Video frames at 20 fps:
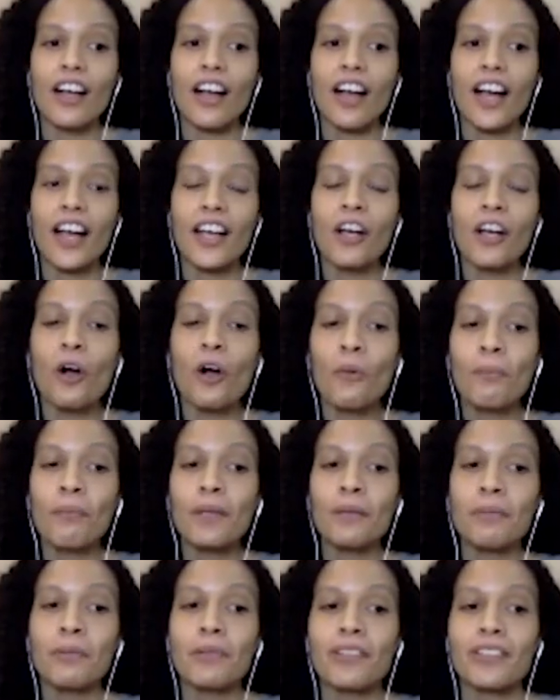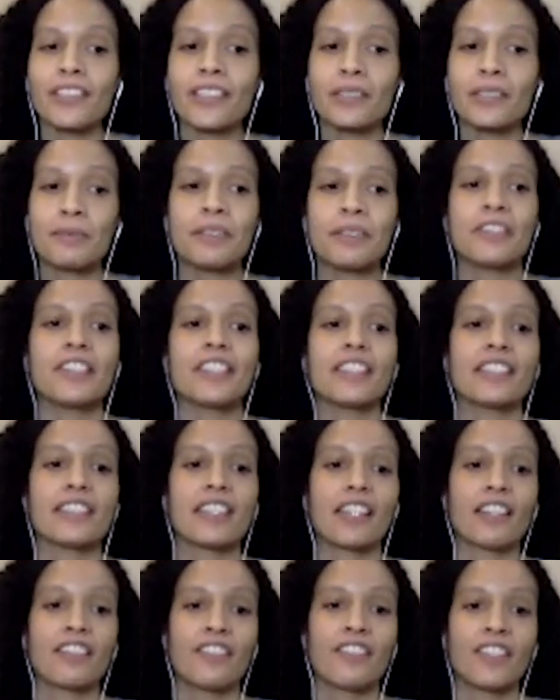I hope people experience
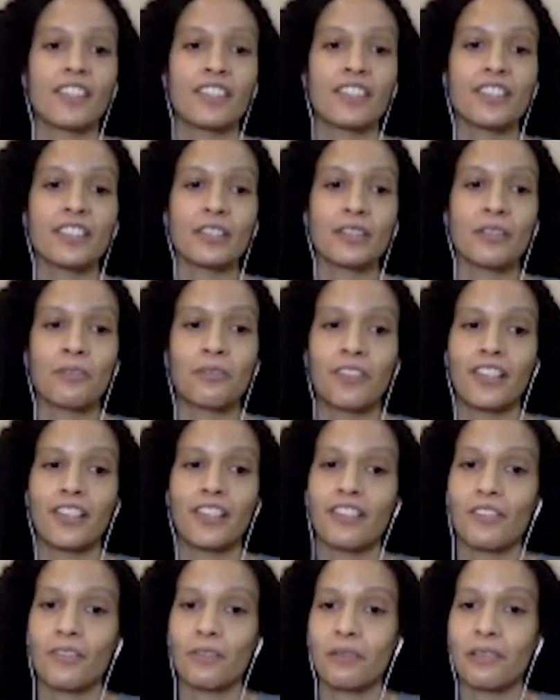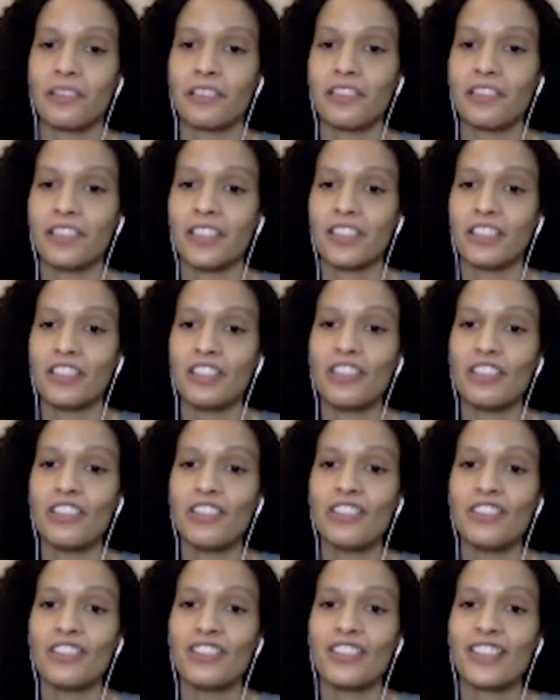like a very slow read of the work, you
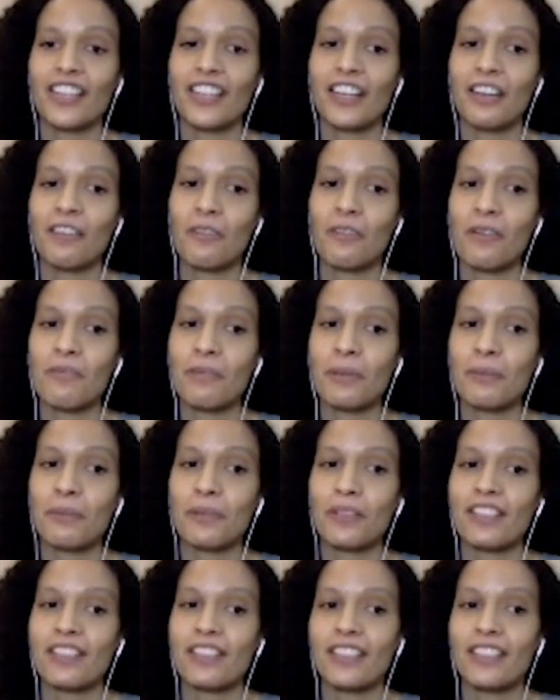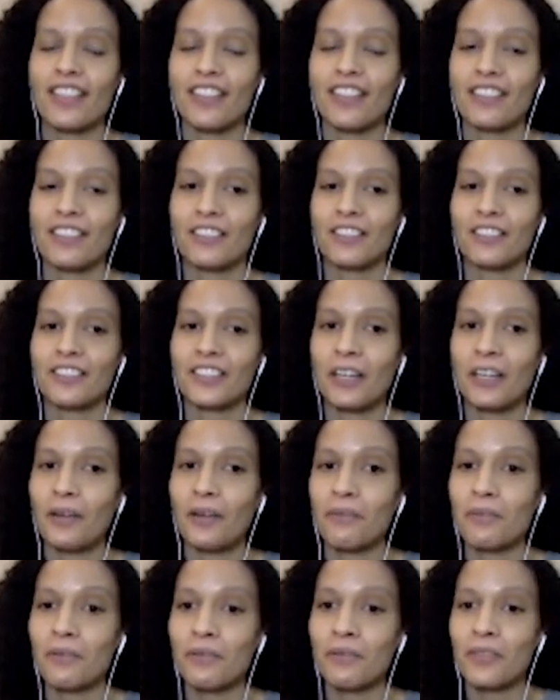know, like I want people to take their
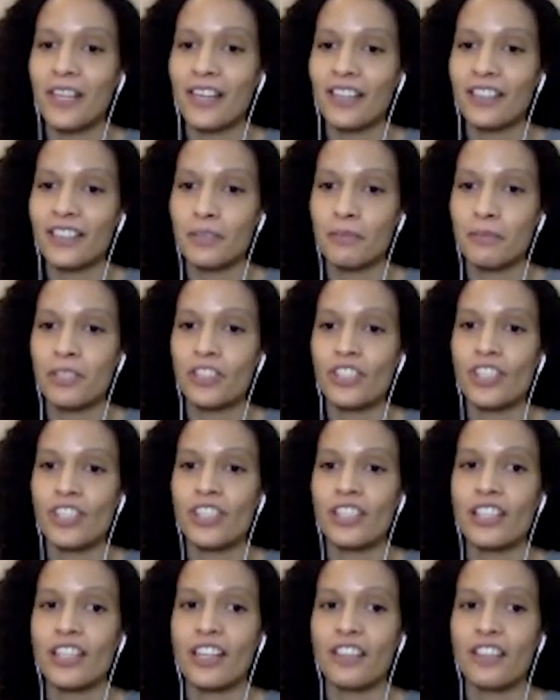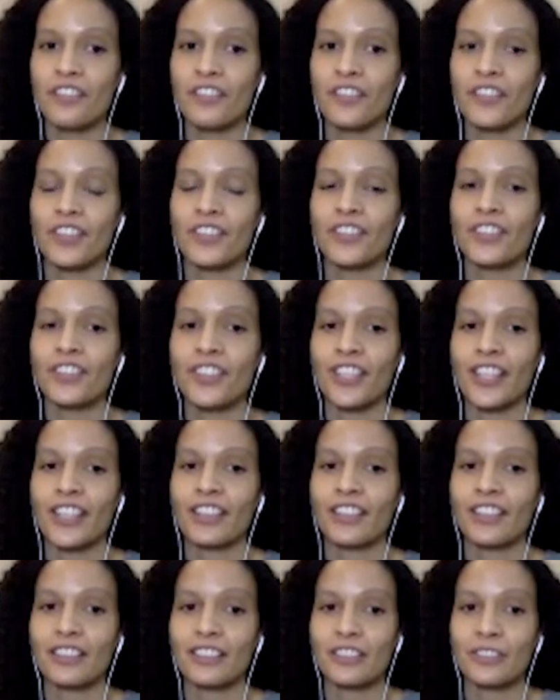time through the exhibition and feel
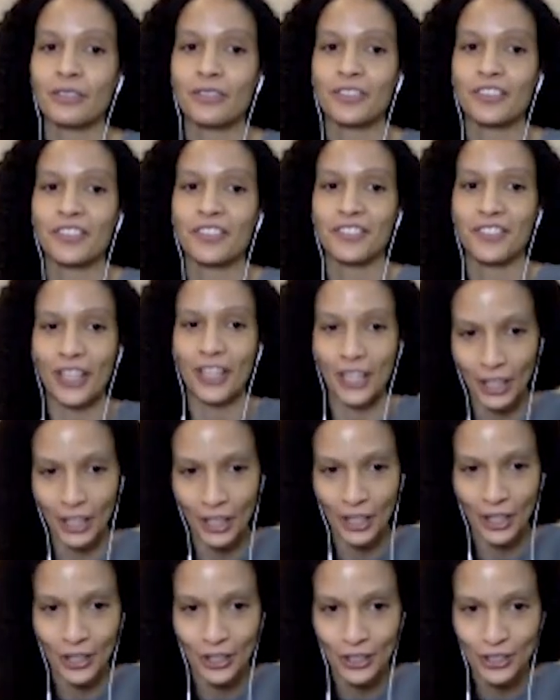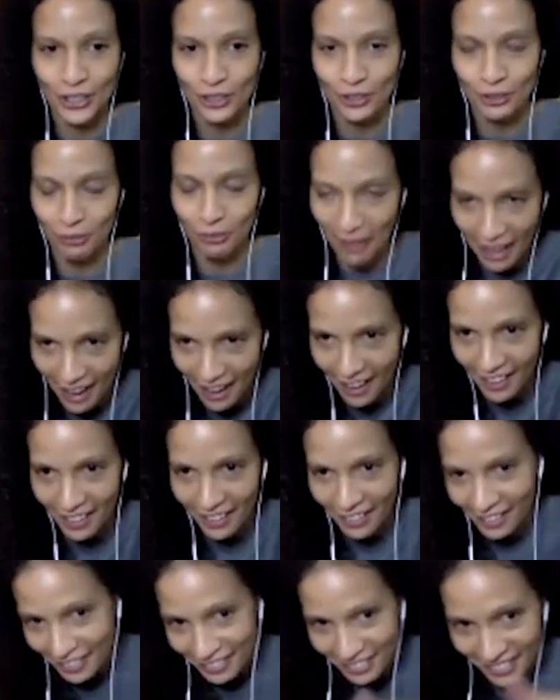like the sort of like
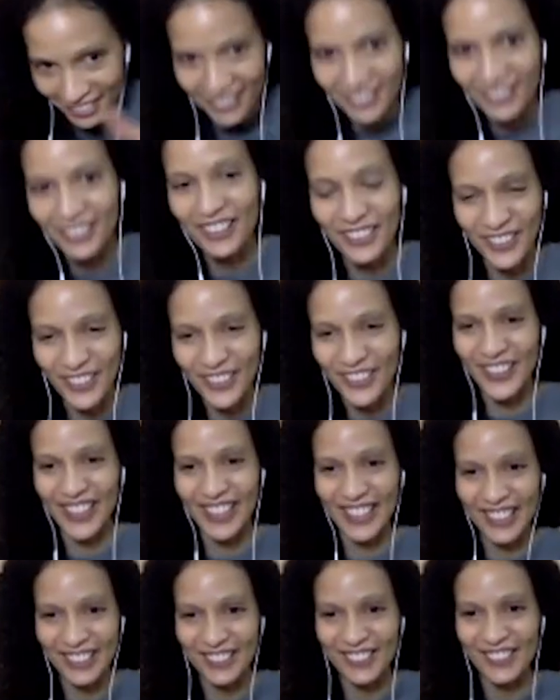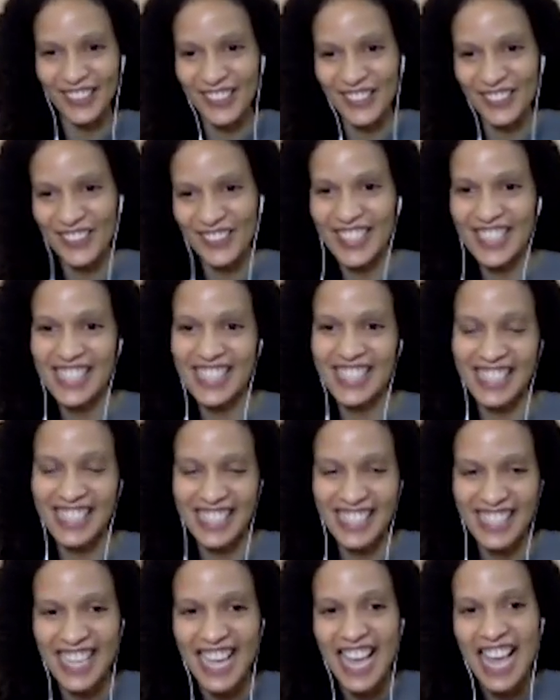drag through each of the
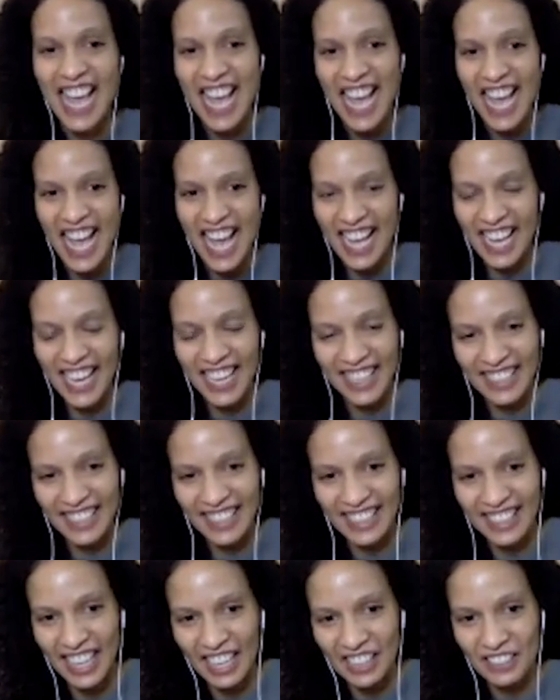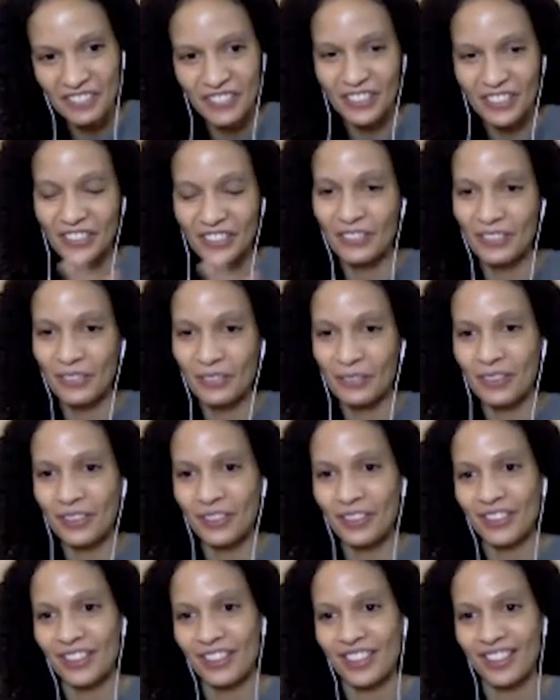spaces and that feel of the work.